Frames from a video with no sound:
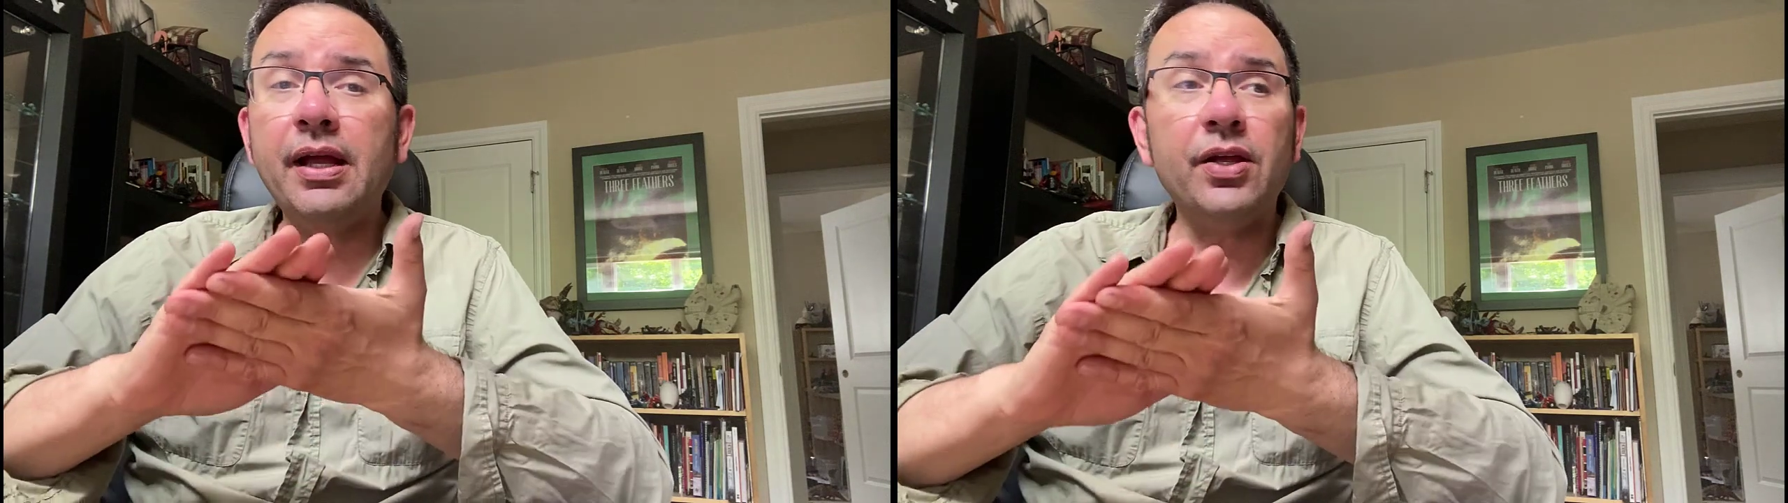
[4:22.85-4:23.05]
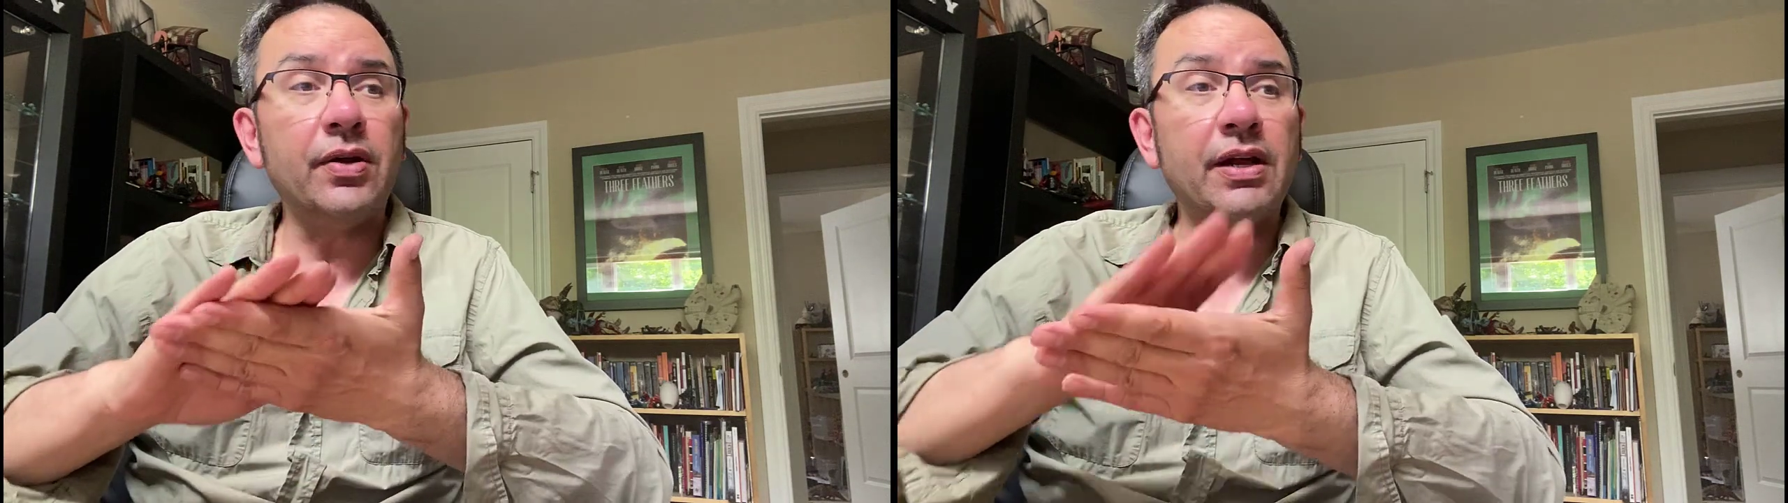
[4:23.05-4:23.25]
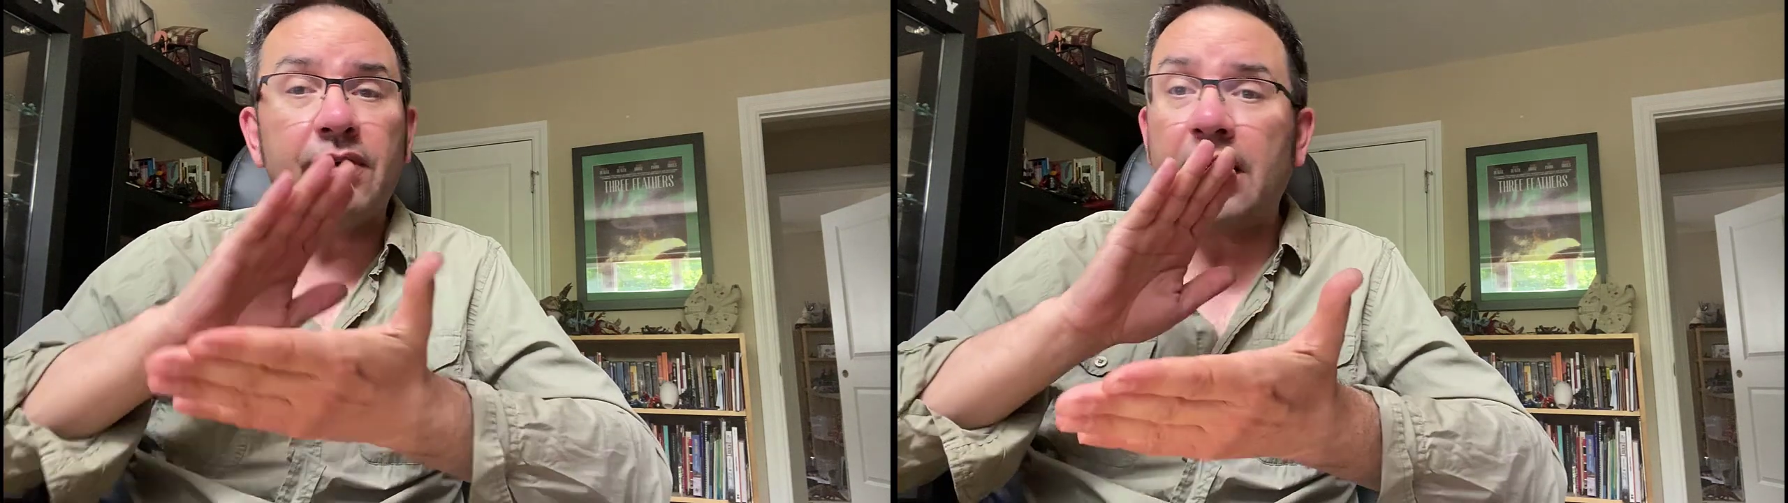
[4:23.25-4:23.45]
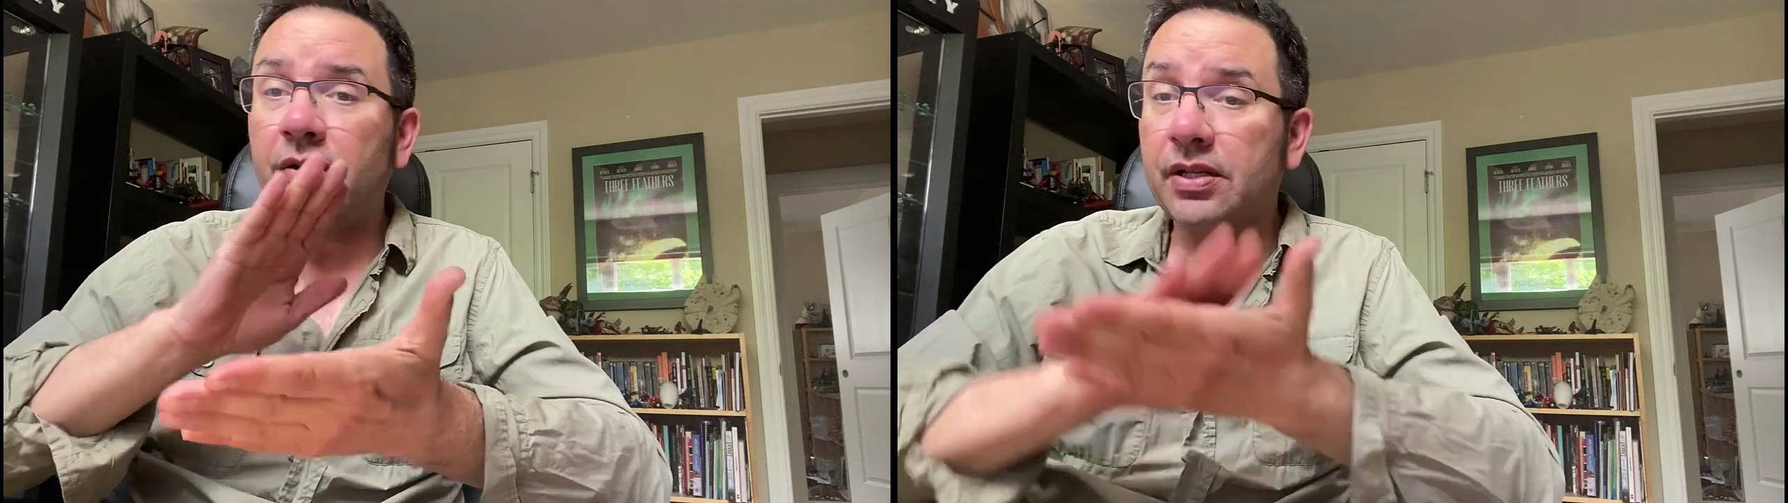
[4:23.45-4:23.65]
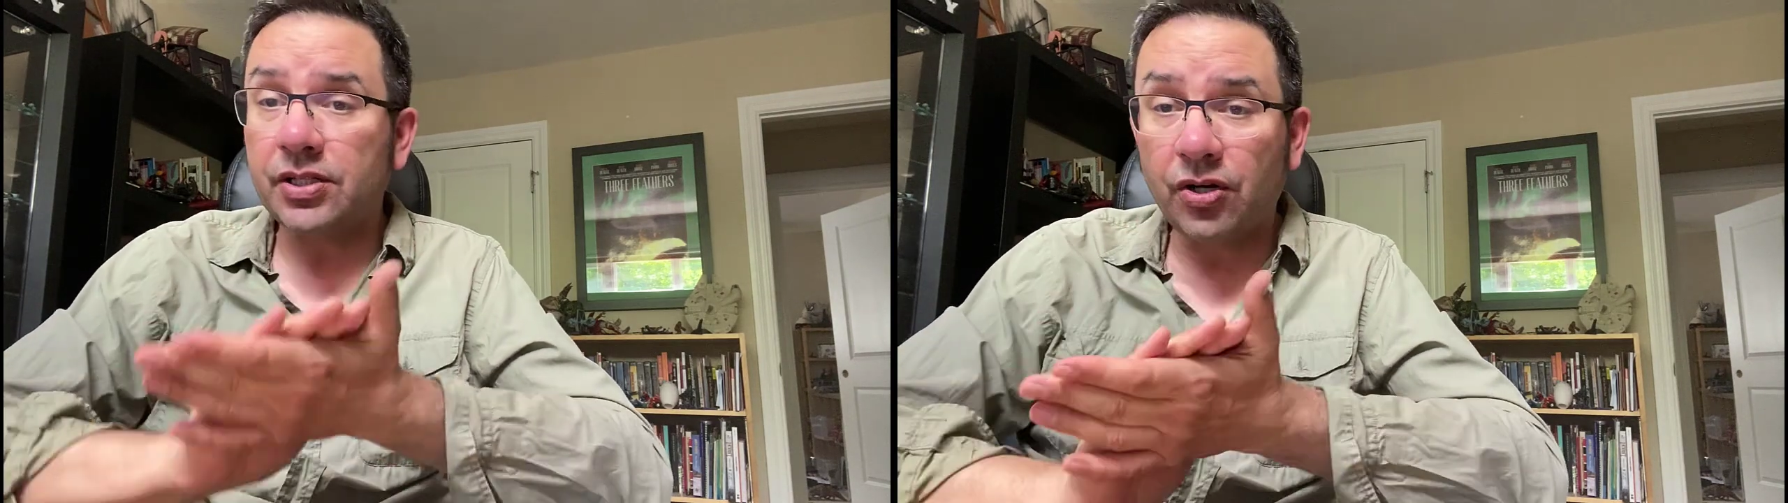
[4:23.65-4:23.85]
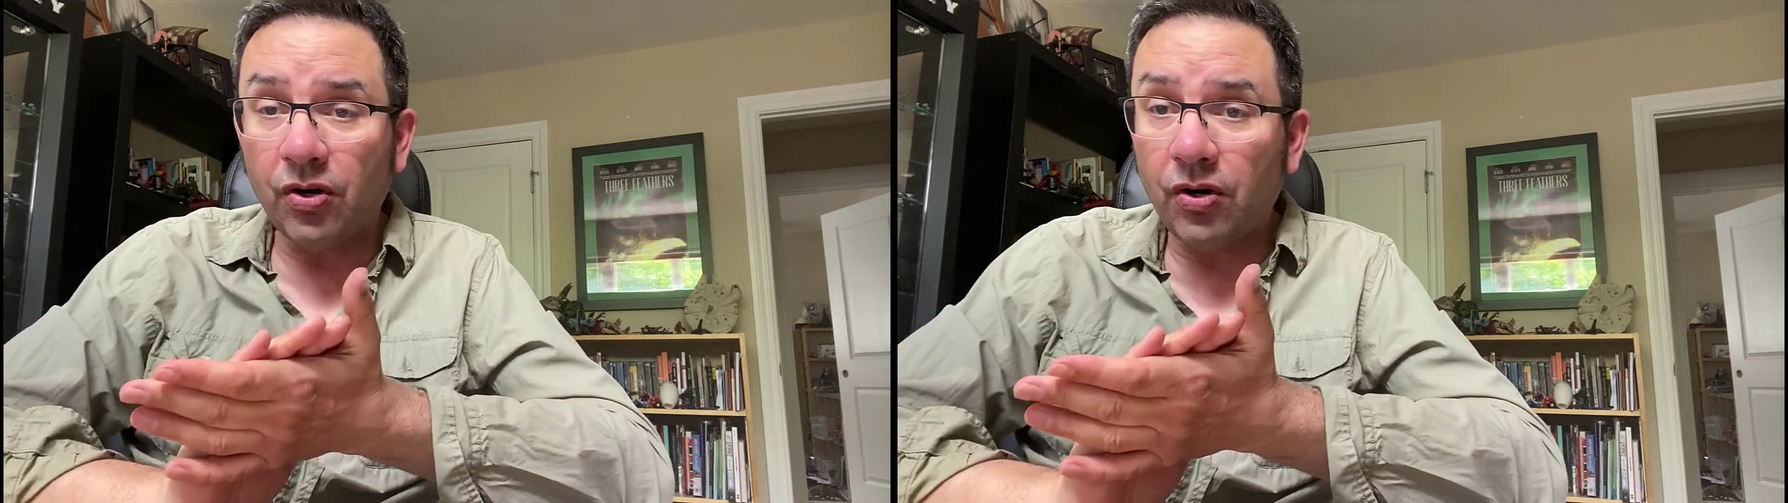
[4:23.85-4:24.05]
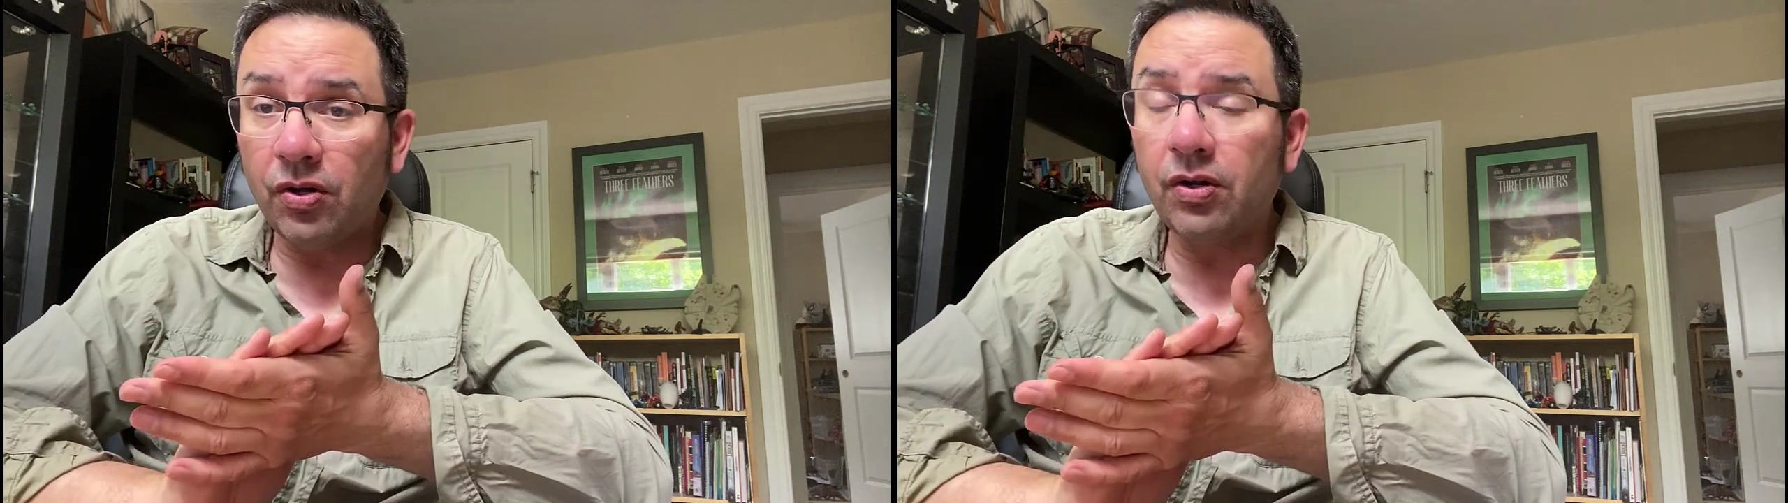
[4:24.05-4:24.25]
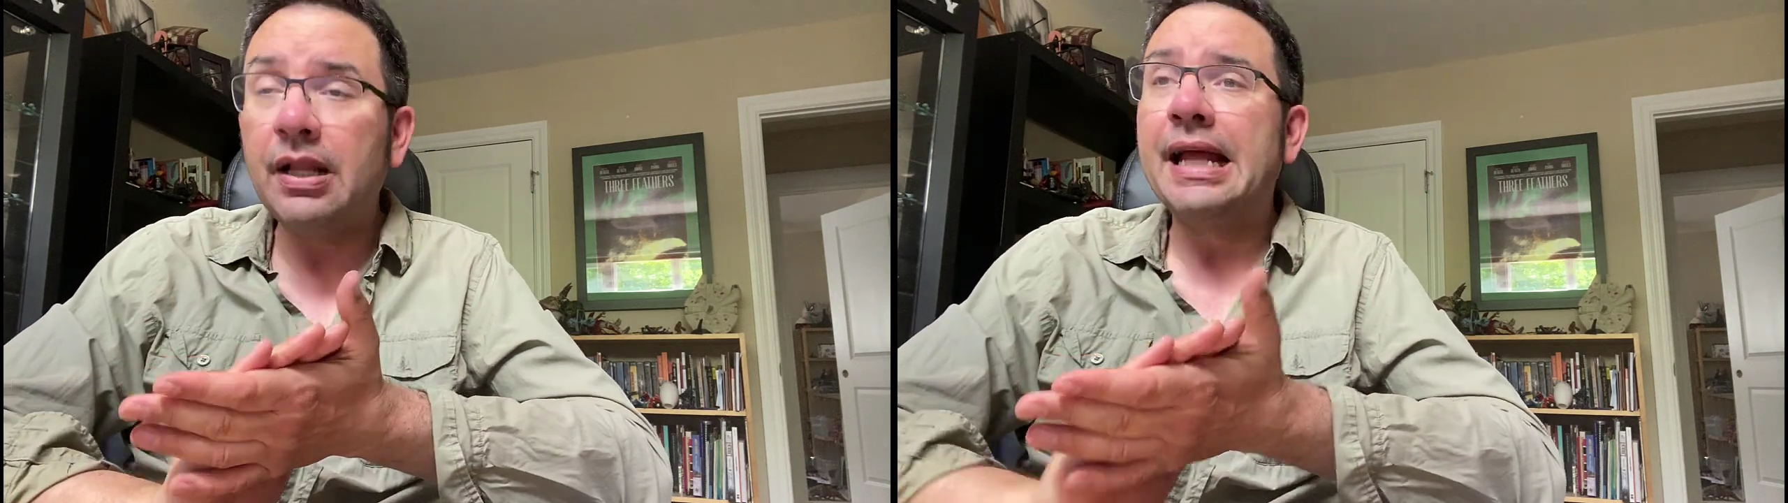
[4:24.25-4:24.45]
you can have a character that's a
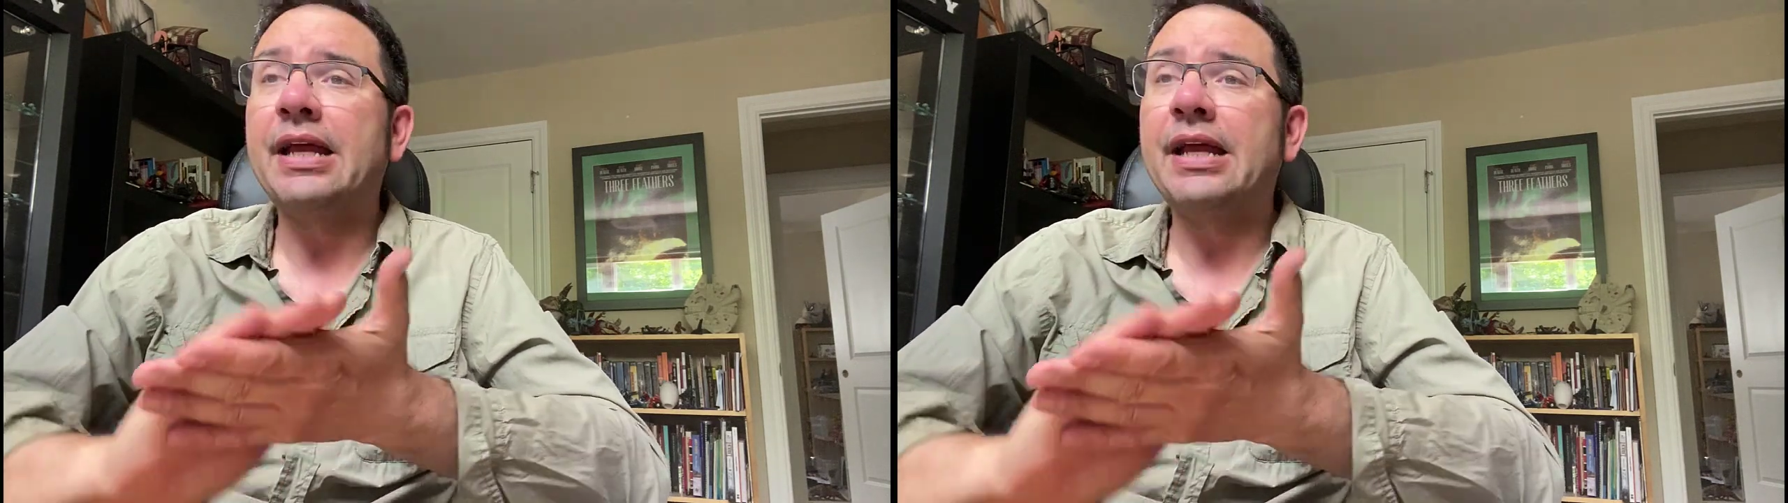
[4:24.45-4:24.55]
girl,